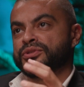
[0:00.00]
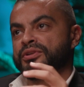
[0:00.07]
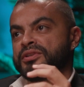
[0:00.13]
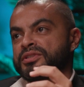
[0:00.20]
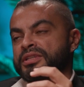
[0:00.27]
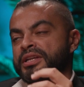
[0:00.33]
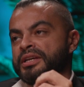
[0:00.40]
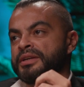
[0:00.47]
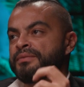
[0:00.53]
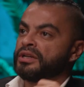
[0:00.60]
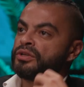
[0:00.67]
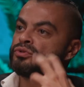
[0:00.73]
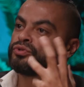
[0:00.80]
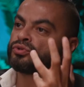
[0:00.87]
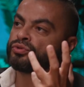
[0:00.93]
So it's like when
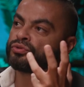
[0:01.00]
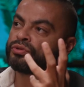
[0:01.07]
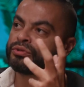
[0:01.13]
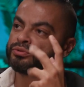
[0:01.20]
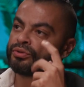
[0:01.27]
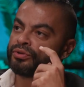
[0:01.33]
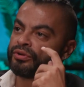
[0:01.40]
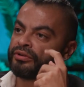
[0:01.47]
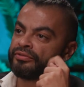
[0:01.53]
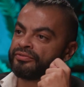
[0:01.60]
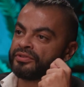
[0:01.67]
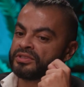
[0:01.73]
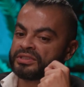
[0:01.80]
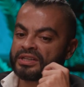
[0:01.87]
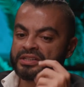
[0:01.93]
I used to go to the
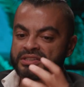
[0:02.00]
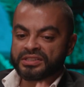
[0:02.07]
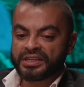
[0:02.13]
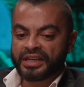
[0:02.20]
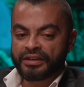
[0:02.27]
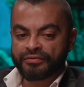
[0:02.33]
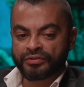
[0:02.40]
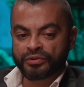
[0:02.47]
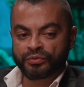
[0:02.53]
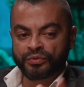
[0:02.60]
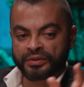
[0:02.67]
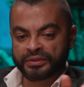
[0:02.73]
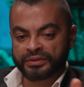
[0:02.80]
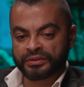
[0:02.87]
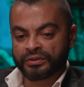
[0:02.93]
office, I see
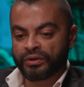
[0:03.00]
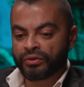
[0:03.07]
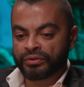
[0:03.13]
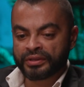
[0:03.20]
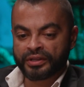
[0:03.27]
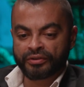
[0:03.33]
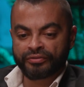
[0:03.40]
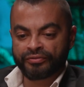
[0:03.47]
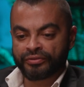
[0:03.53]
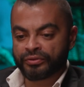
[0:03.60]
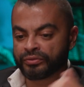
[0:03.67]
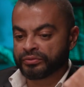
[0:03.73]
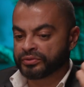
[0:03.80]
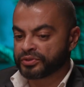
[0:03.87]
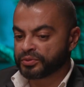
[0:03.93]
everyone on their
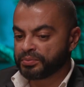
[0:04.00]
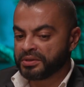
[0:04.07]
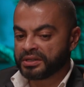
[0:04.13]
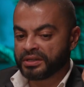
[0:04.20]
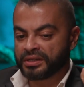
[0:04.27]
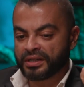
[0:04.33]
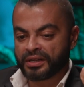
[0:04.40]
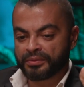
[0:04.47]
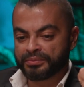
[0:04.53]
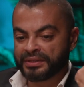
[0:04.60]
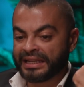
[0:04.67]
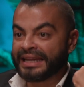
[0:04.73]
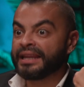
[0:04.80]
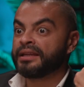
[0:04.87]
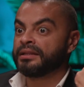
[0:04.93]
phones picking up
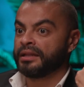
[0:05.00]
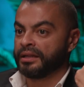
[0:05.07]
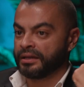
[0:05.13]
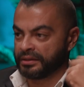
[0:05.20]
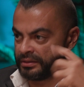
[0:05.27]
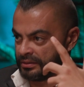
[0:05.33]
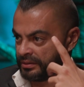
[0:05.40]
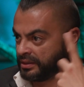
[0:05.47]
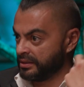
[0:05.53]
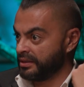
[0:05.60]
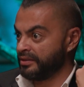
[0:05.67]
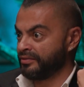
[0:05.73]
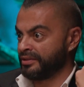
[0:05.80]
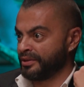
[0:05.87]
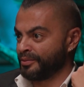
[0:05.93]
the landline, not
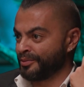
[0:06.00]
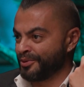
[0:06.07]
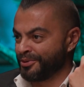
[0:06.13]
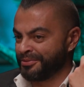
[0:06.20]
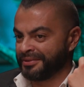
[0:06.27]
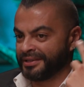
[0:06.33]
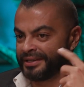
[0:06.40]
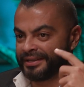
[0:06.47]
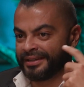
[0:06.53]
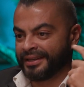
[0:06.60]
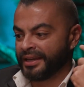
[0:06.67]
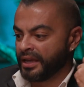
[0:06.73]
even a mobile,